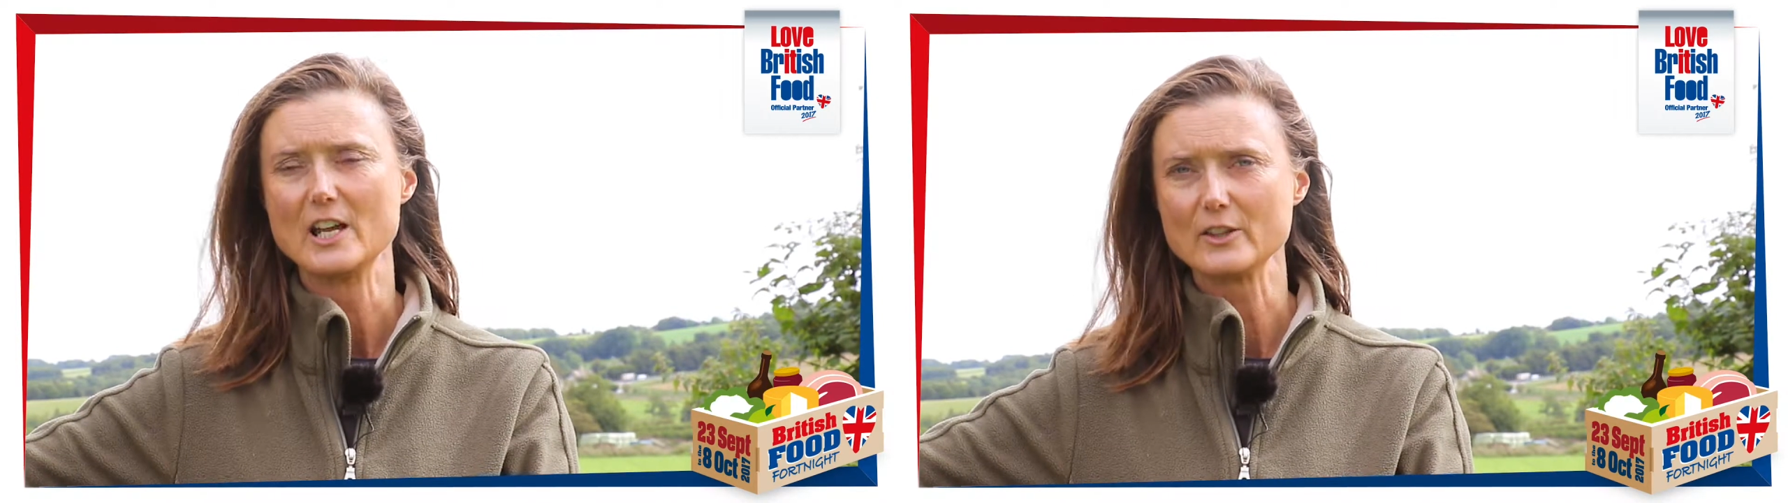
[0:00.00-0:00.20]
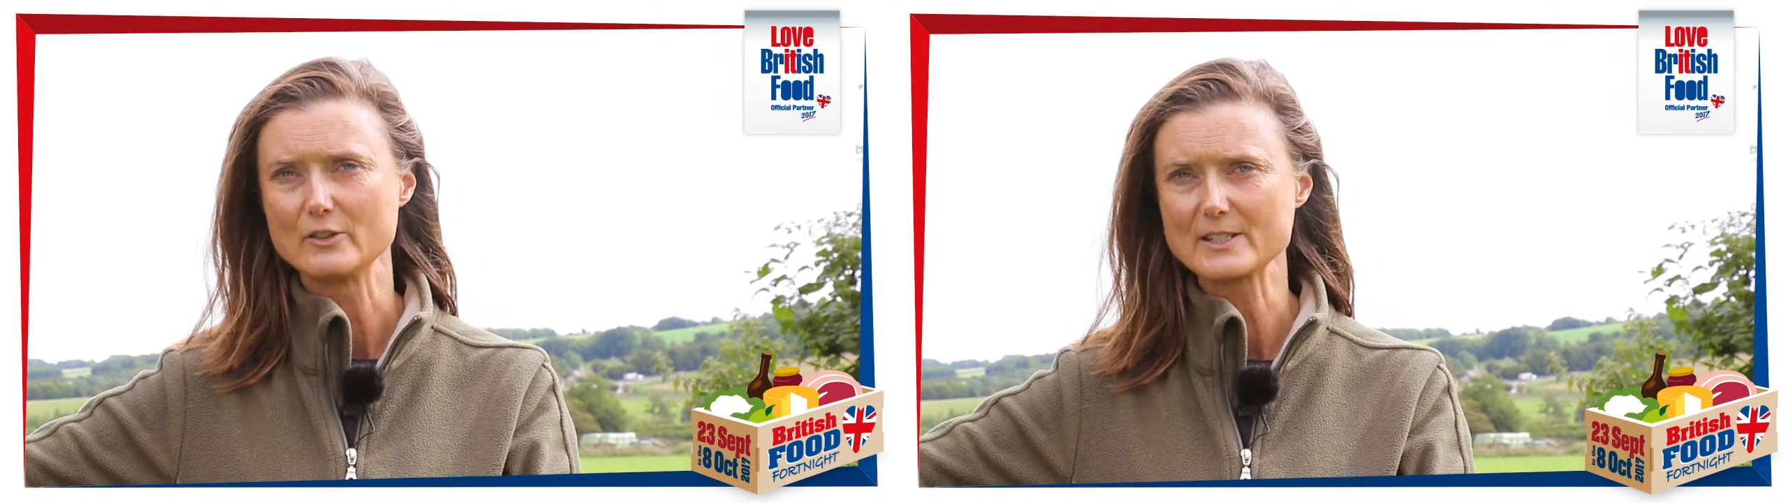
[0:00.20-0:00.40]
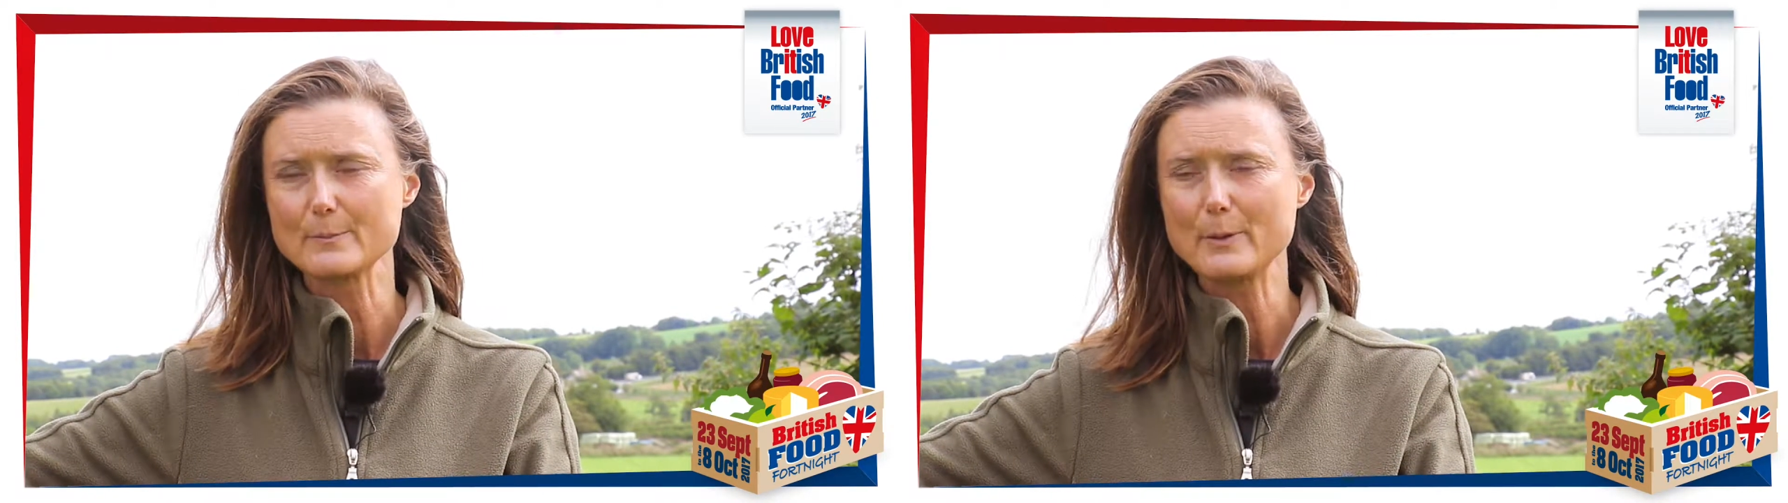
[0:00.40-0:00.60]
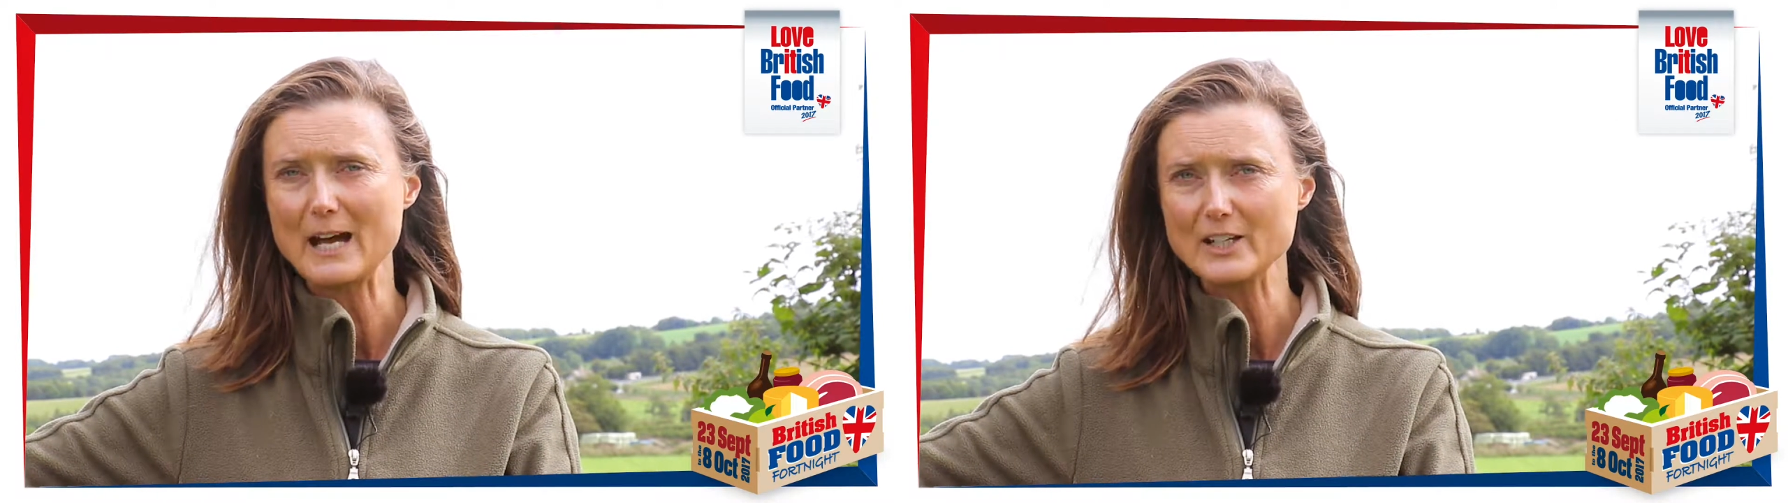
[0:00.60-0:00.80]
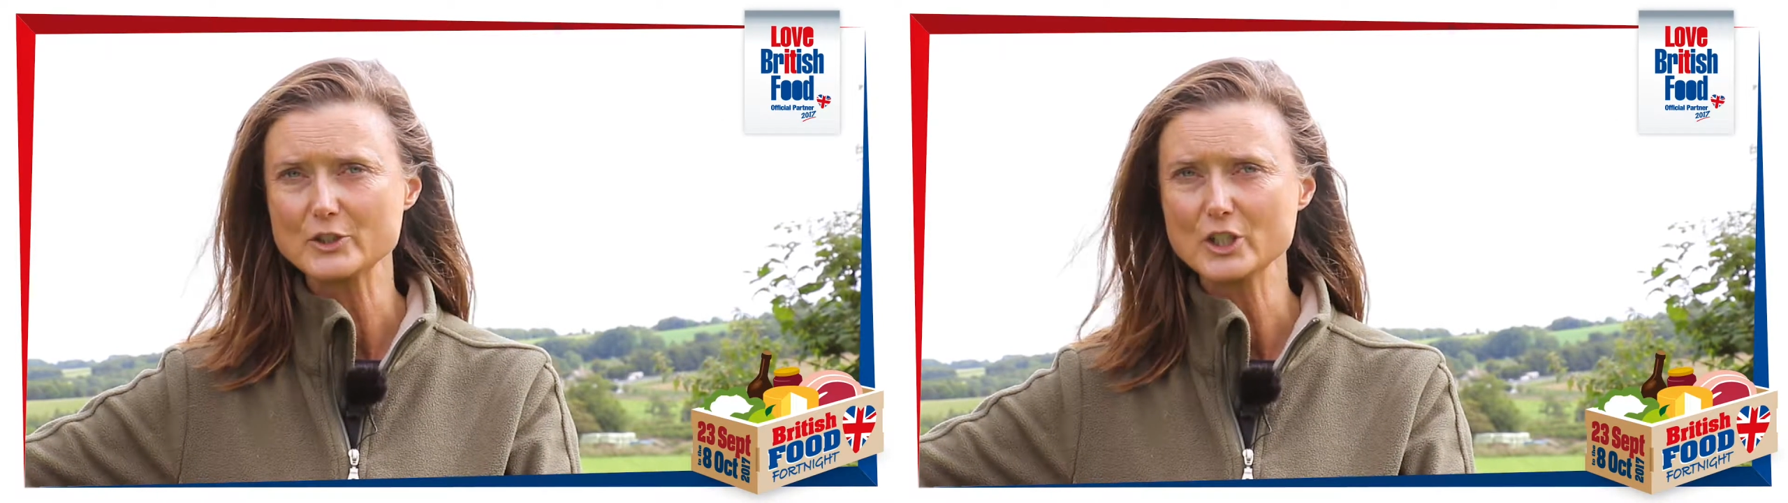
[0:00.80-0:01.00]
There is a
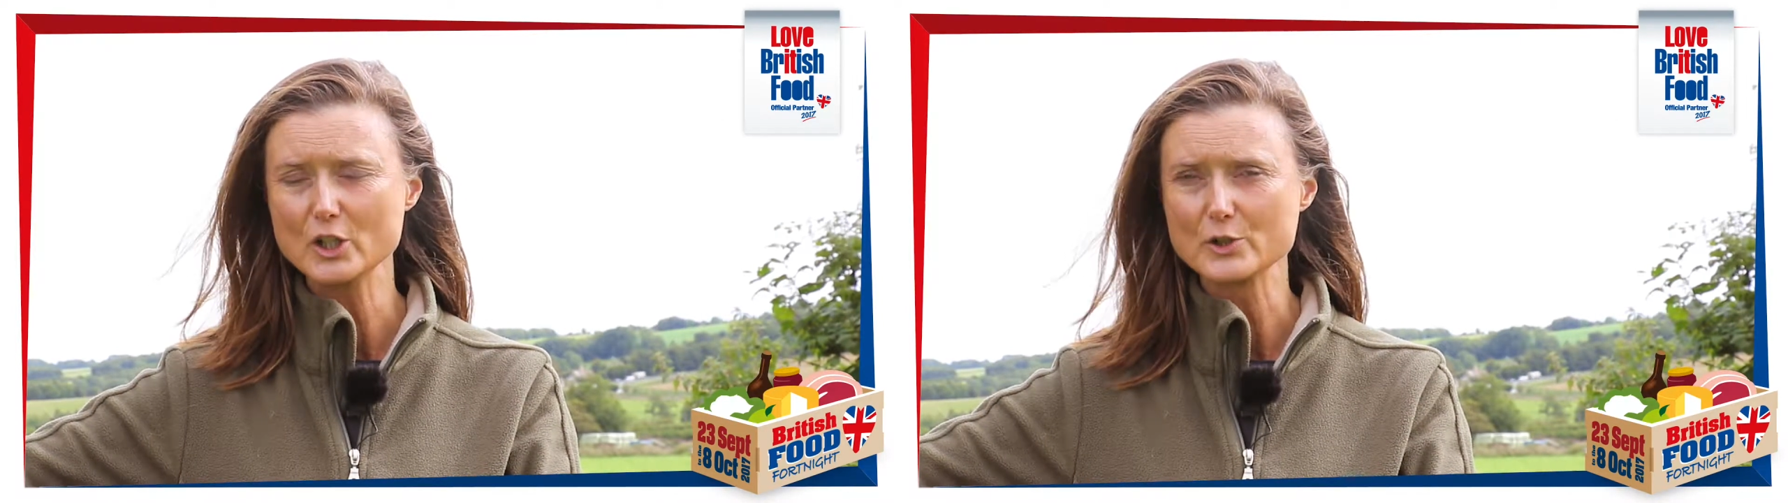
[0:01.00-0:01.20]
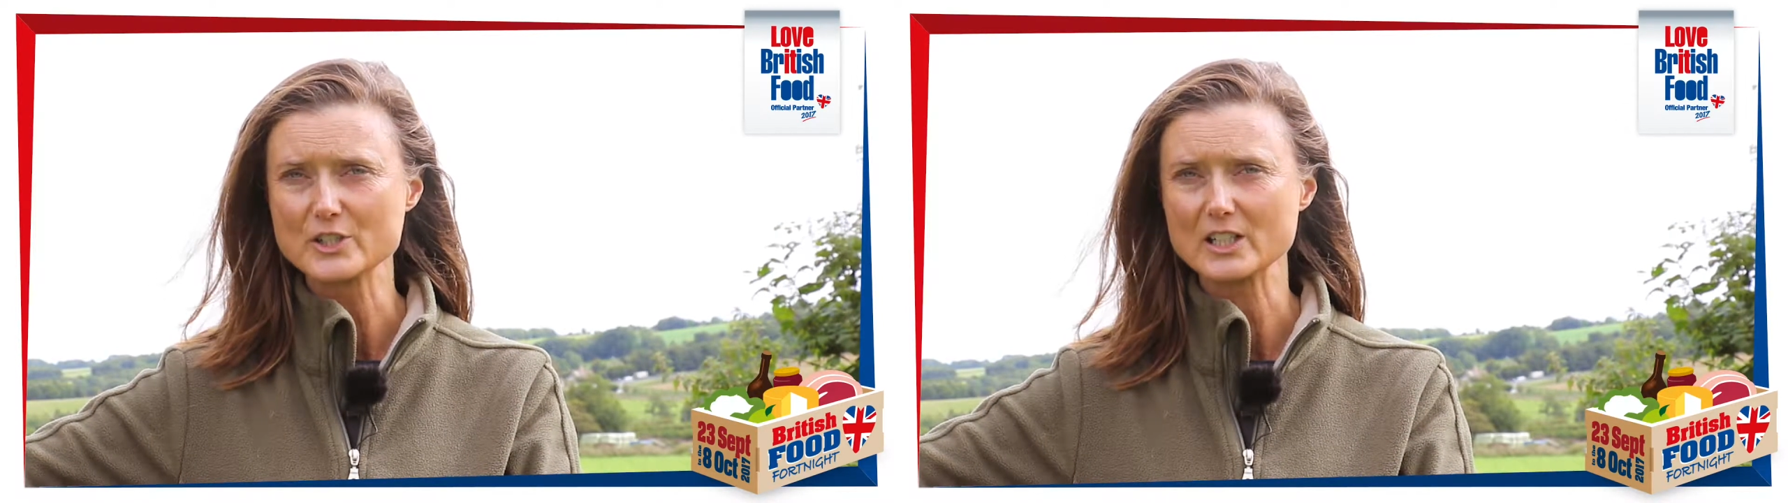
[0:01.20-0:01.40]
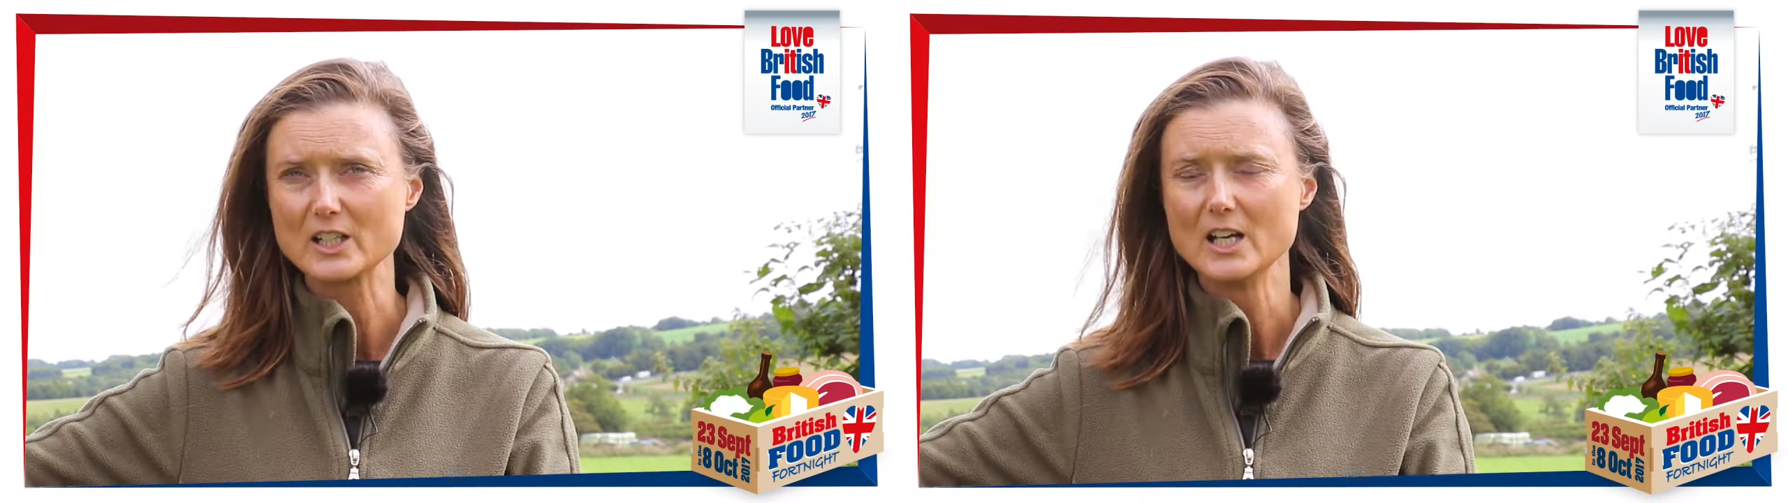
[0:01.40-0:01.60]
patriotic